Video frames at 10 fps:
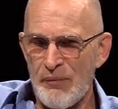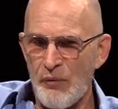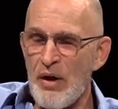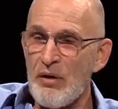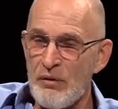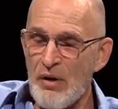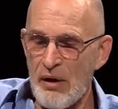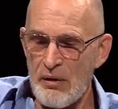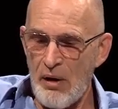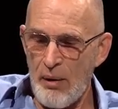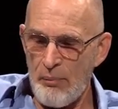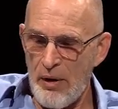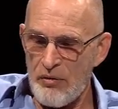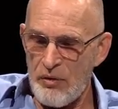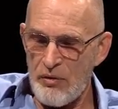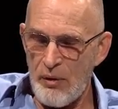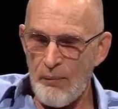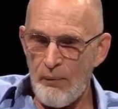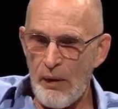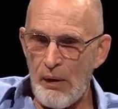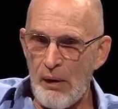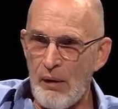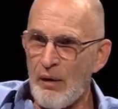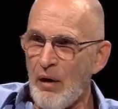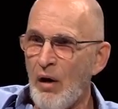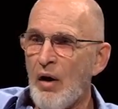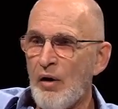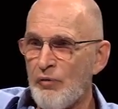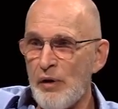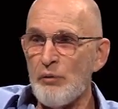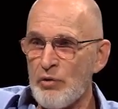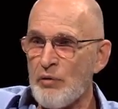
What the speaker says: radio teletype message that all our fleet was